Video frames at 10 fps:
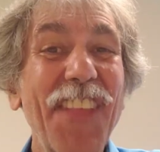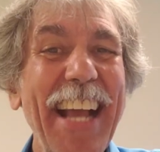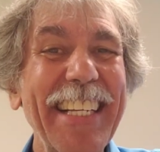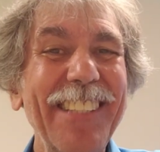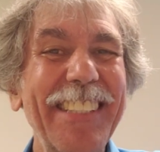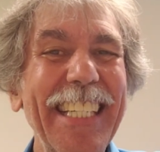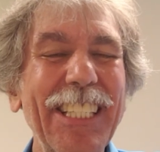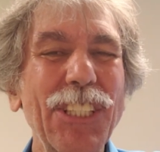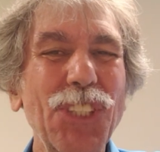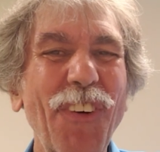Thank you,
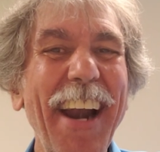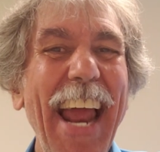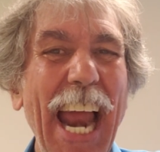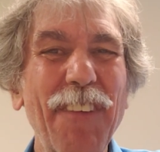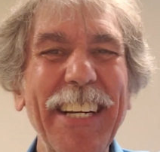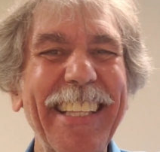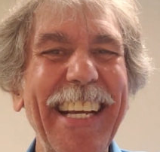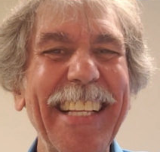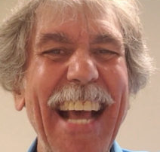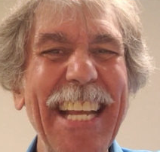teachers, for
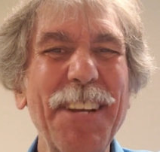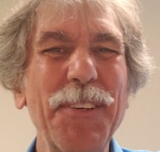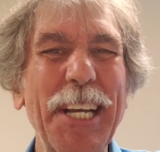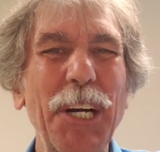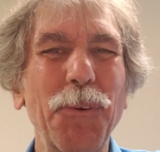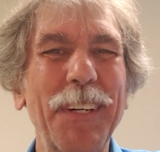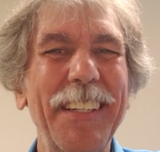everything that you do.